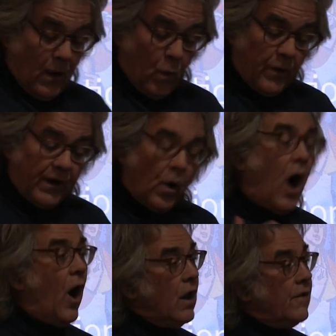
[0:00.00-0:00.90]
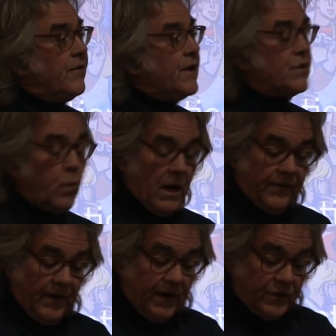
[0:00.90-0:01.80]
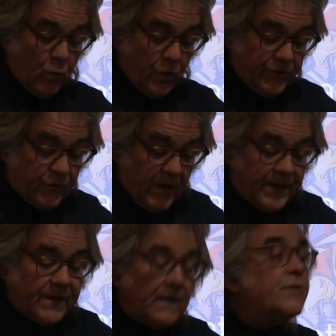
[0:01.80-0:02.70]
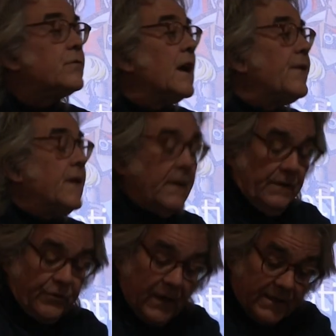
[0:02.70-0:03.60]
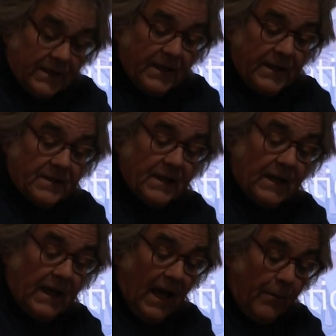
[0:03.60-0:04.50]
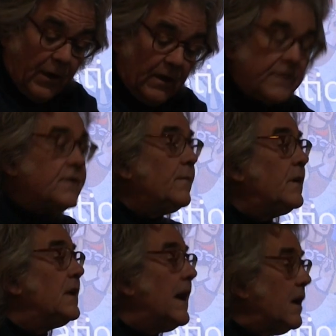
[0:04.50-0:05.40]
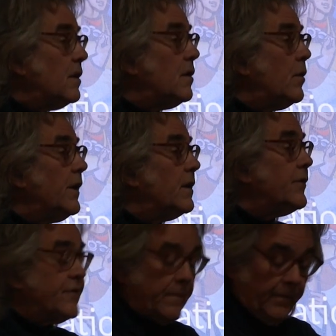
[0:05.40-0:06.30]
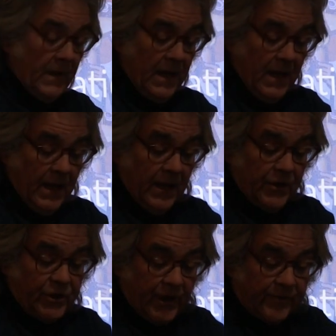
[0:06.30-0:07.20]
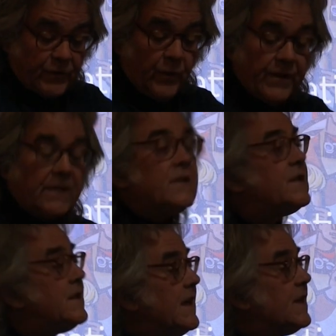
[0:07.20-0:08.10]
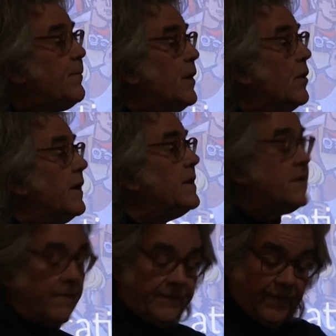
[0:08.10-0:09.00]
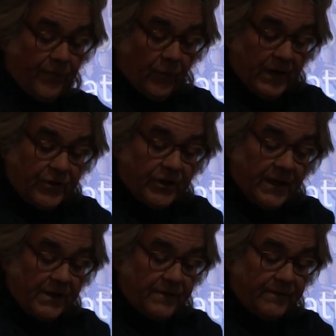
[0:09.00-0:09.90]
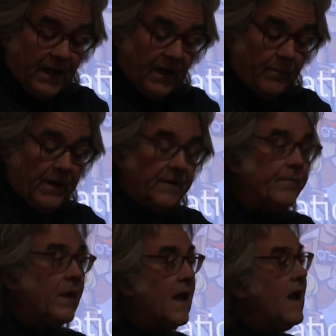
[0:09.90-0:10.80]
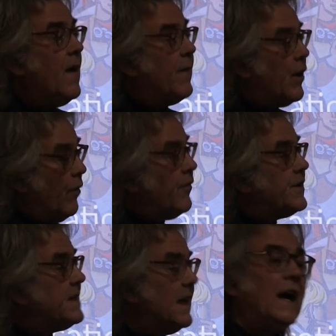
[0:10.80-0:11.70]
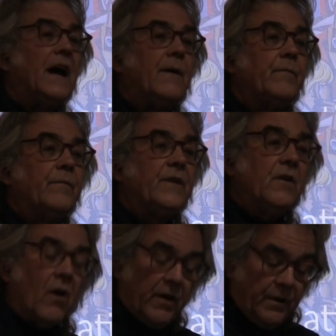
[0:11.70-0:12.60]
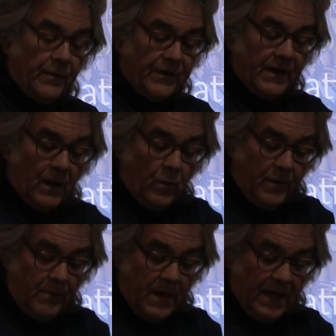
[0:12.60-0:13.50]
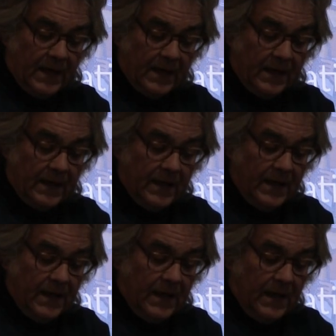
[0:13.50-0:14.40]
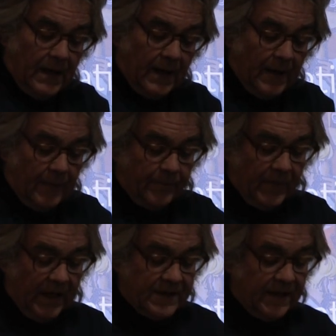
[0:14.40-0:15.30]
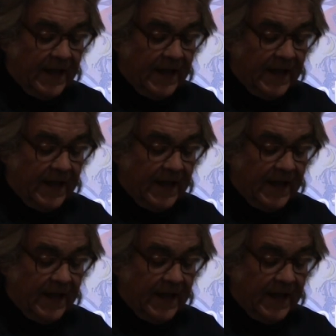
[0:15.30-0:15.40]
Within all of this, what I think it's worth stressing is that capitalism, like colonialism, shifts within distinct periods of differentiated development. But over time, the argument that I will be making is that